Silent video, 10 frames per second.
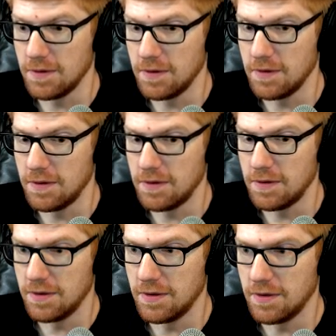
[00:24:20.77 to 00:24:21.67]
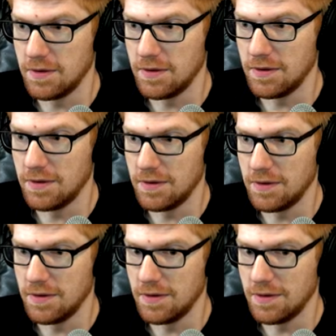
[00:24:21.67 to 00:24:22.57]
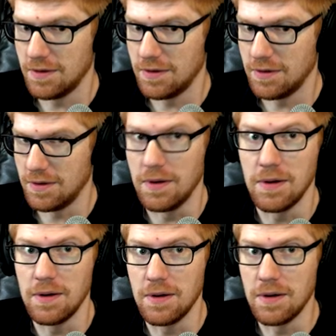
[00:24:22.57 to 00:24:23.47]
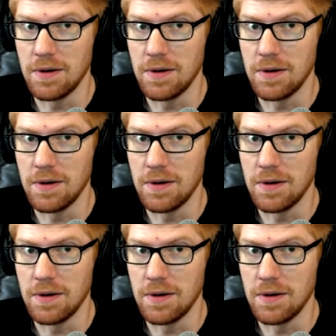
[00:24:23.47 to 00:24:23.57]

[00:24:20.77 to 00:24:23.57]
[no speech]